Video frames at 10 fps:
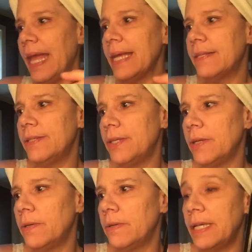like to
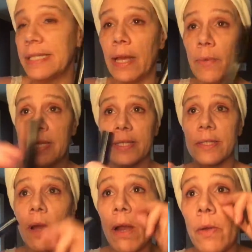do is I always
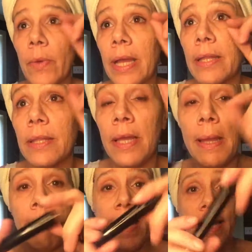start with
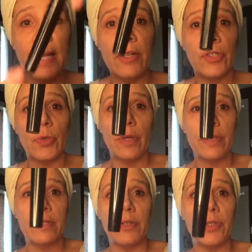making sure
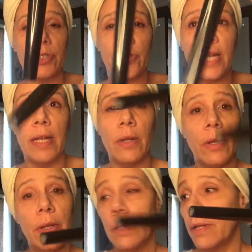that they're straight
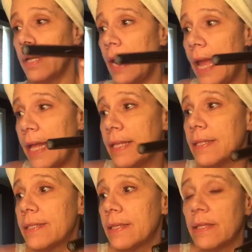and
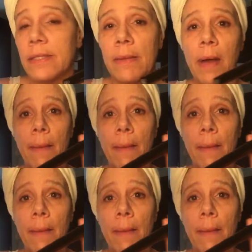some